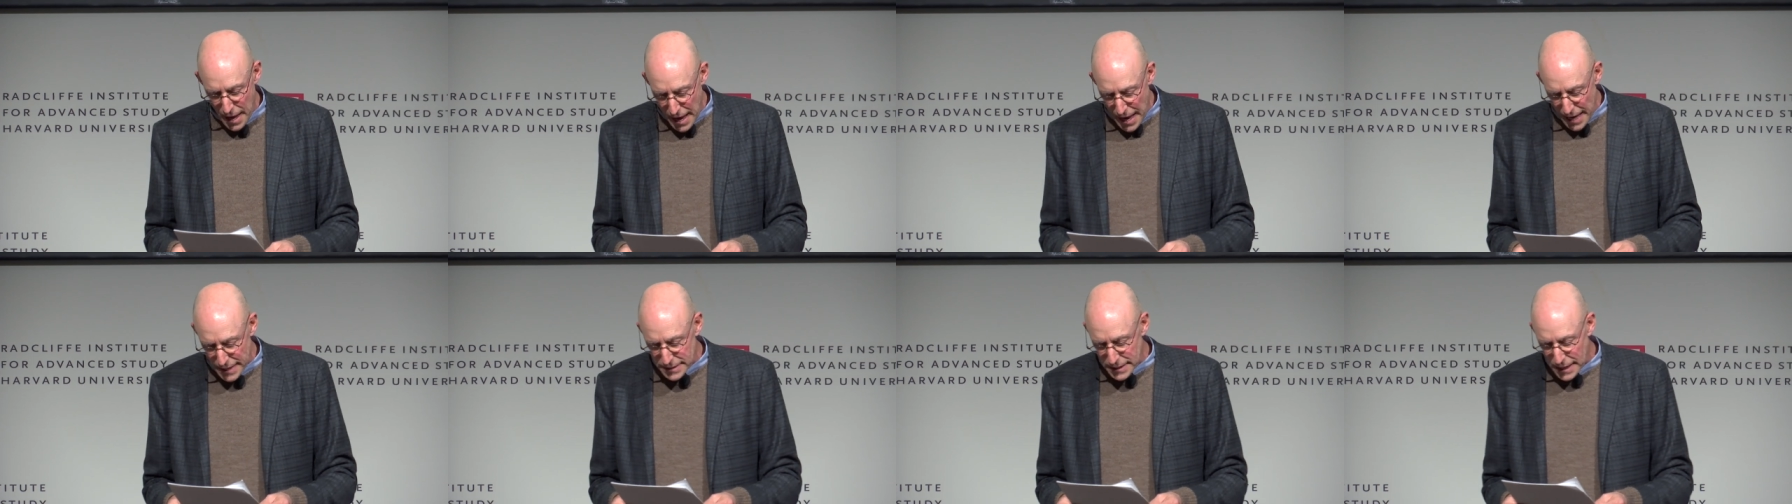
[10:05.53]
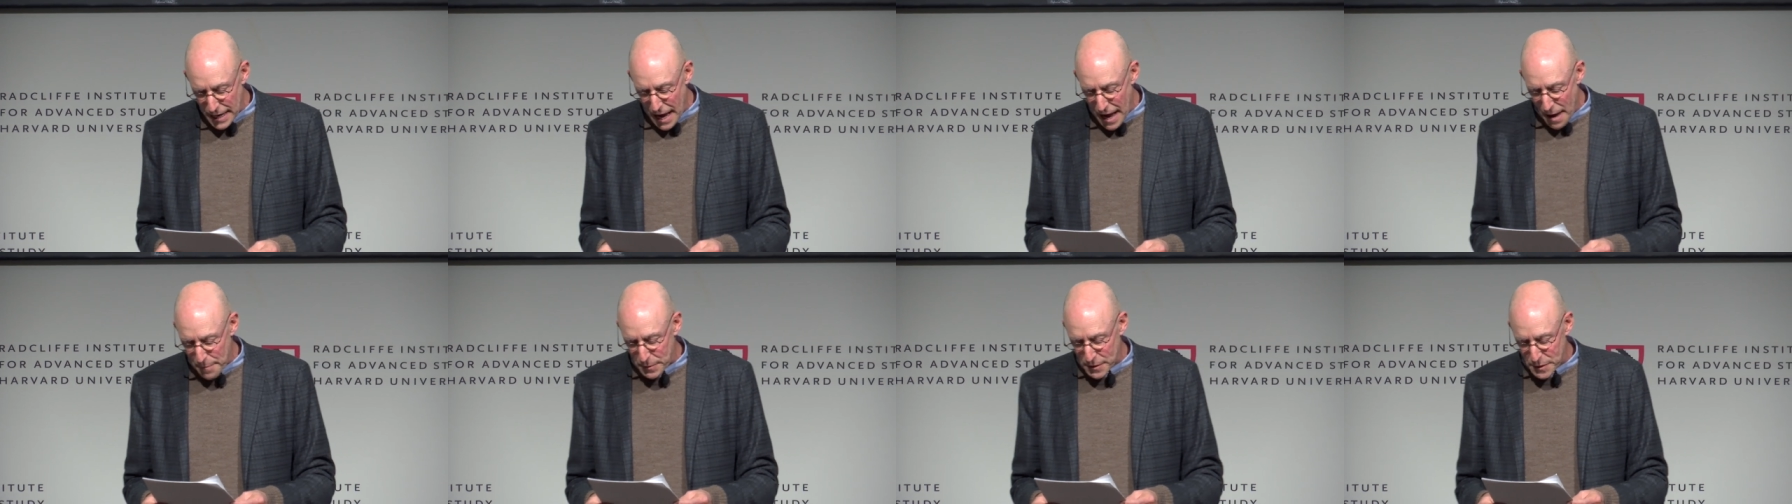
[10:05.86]
As it
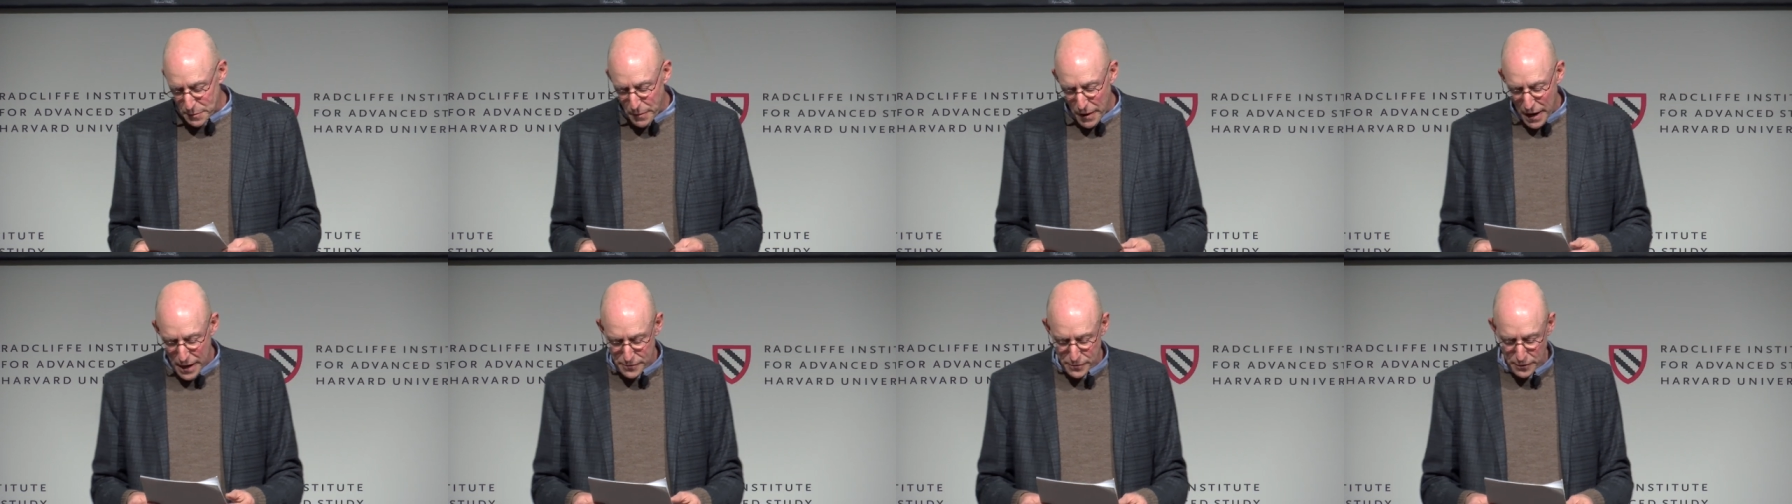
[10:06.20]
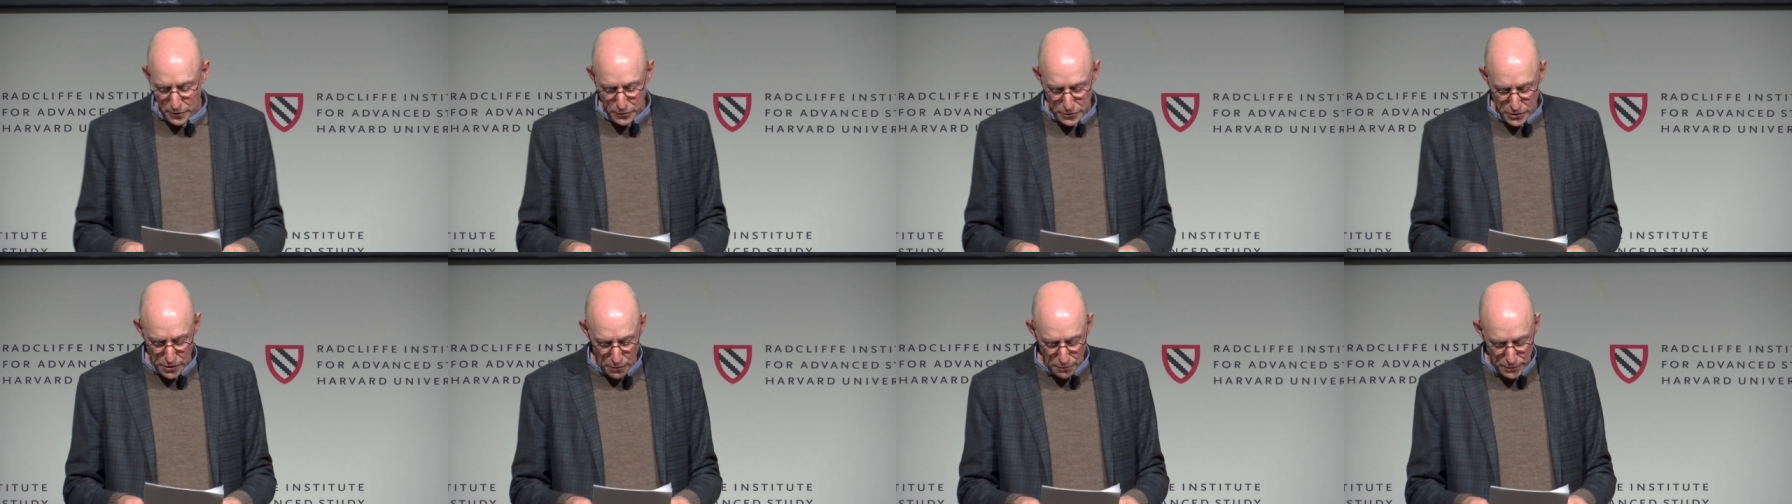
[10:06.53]
happens,
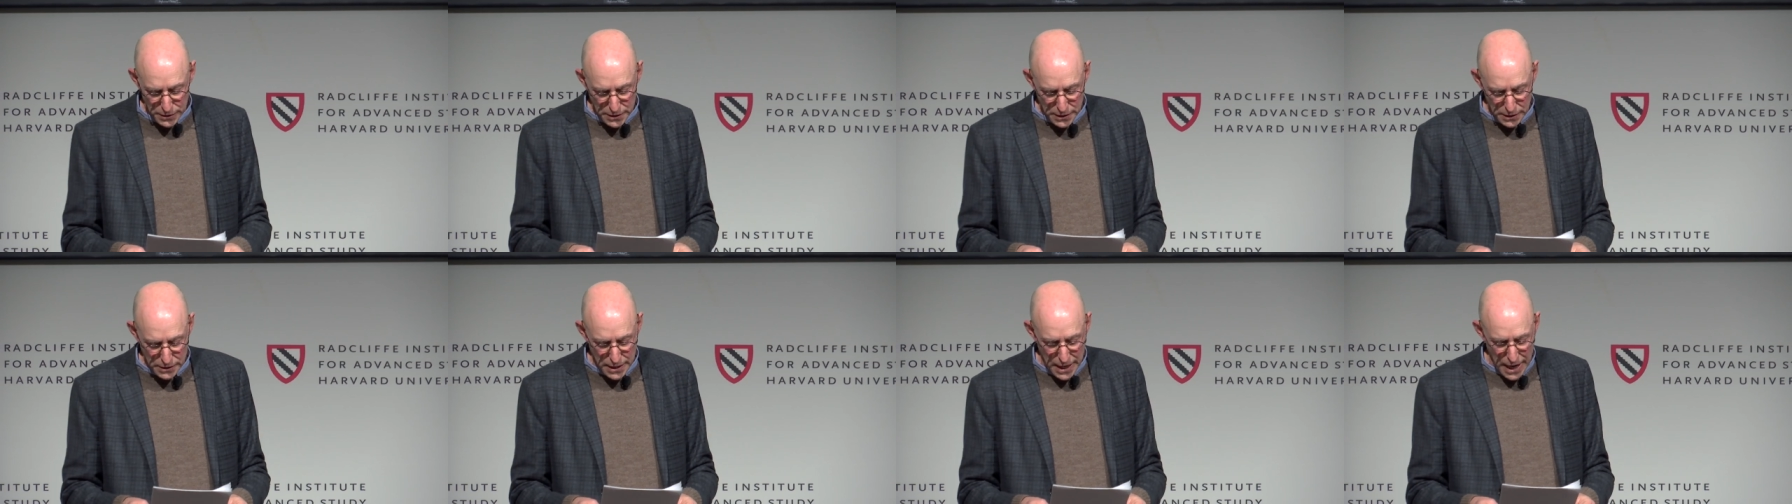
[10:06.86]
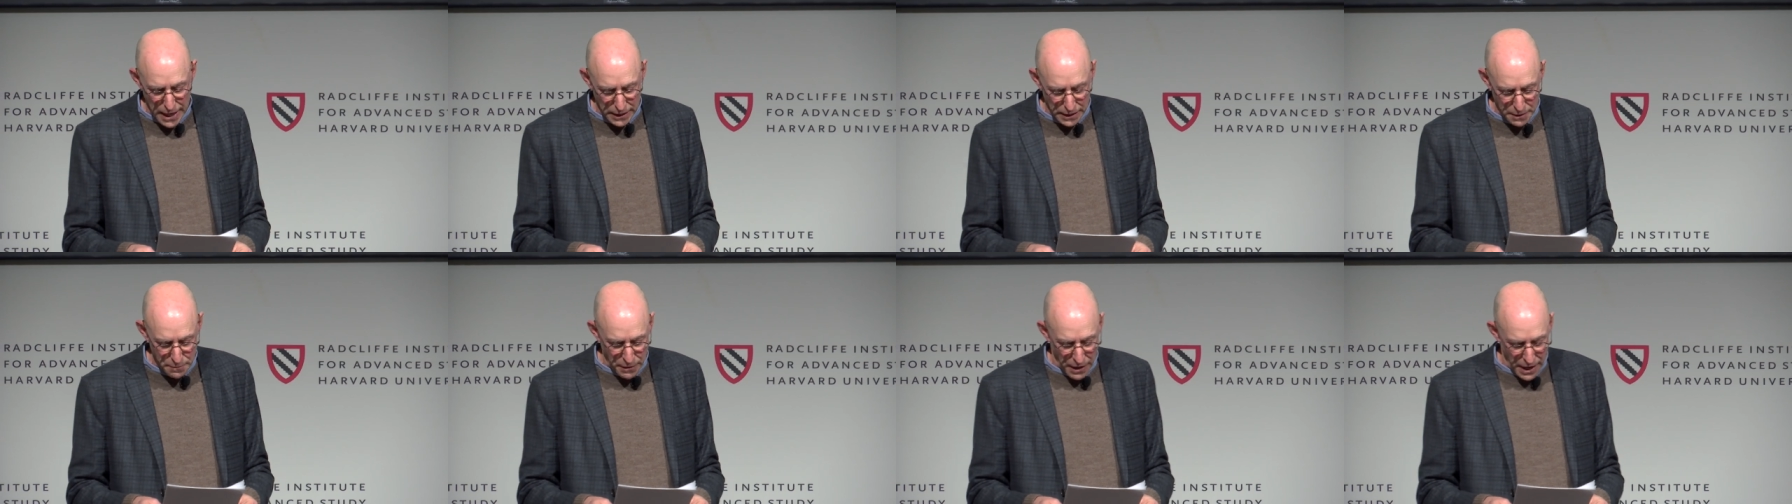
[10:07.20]
Patrick was almost
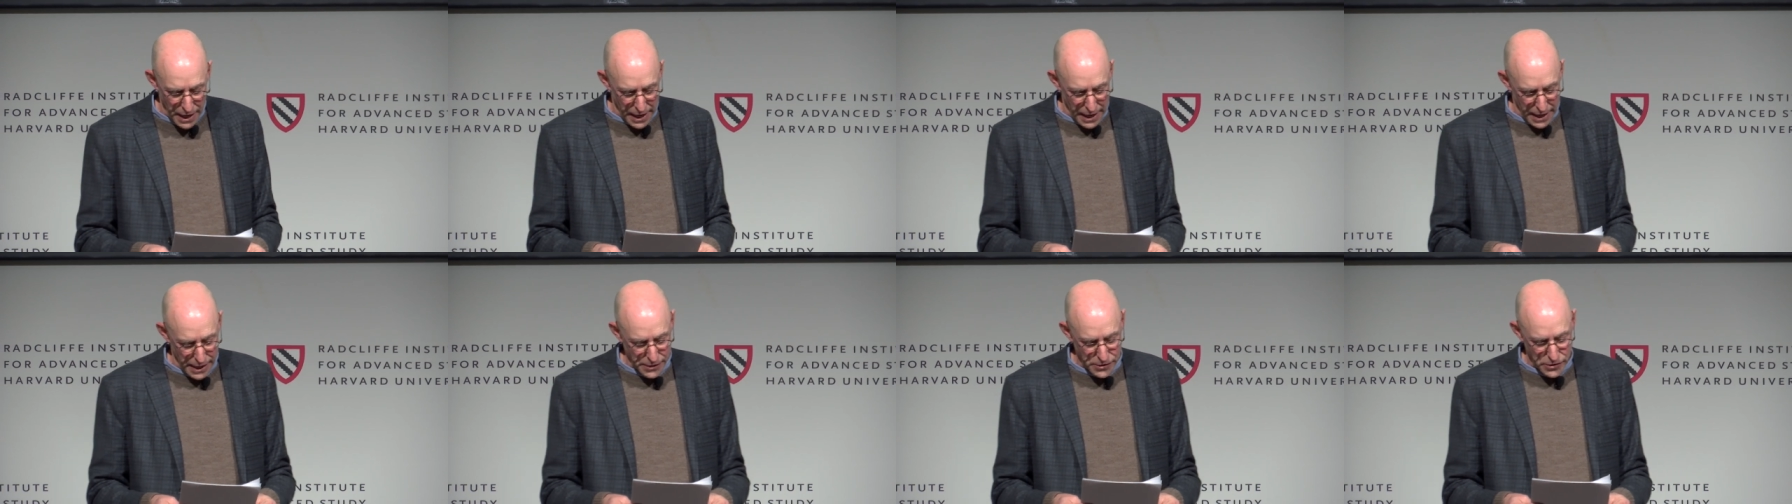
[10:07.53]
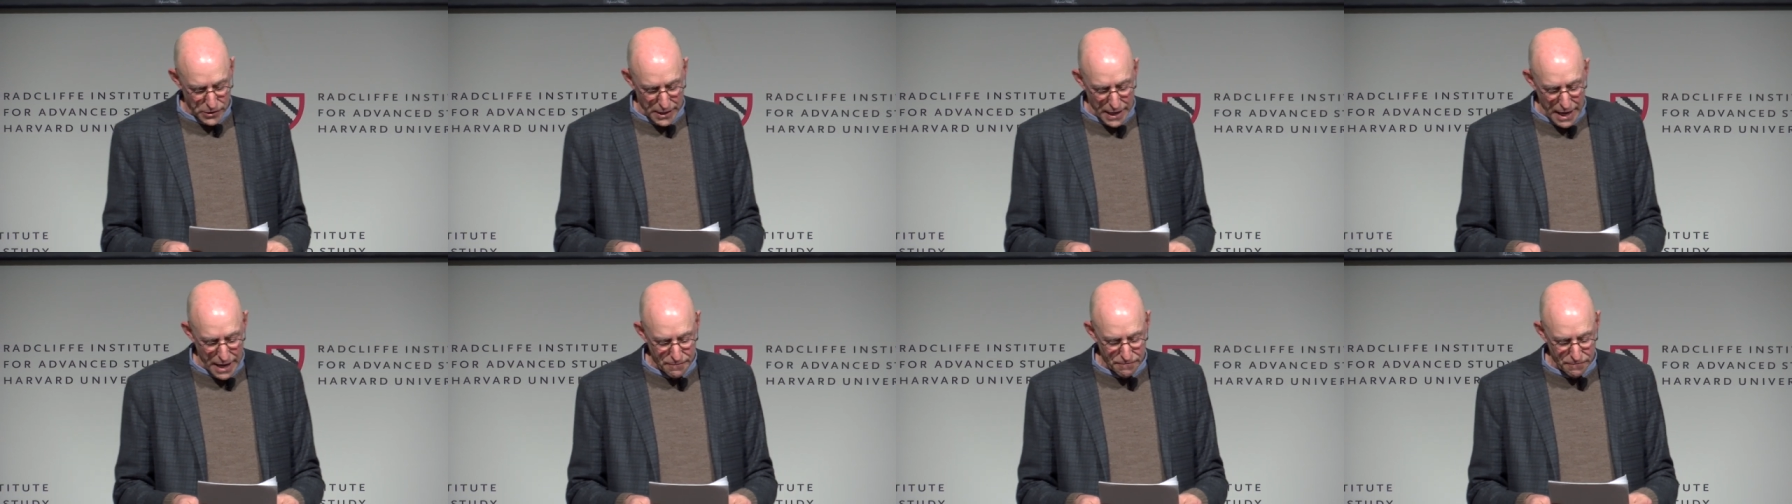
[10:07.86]
exactly my age
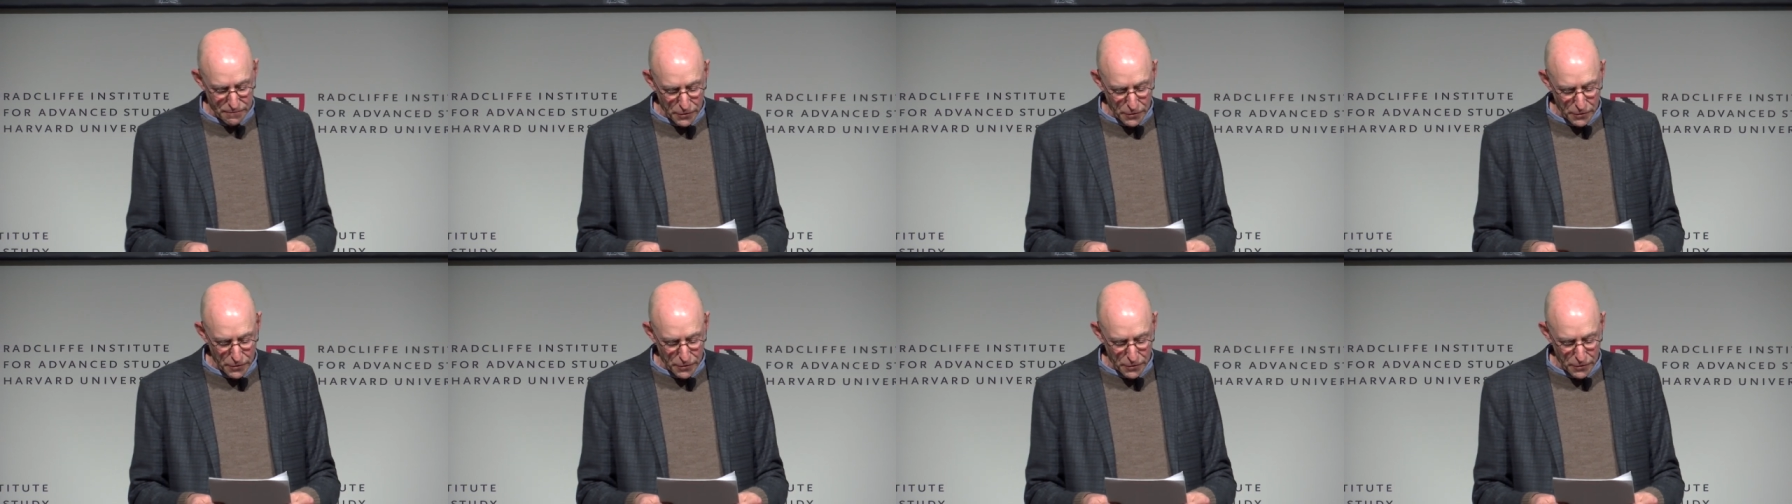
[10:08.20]
and had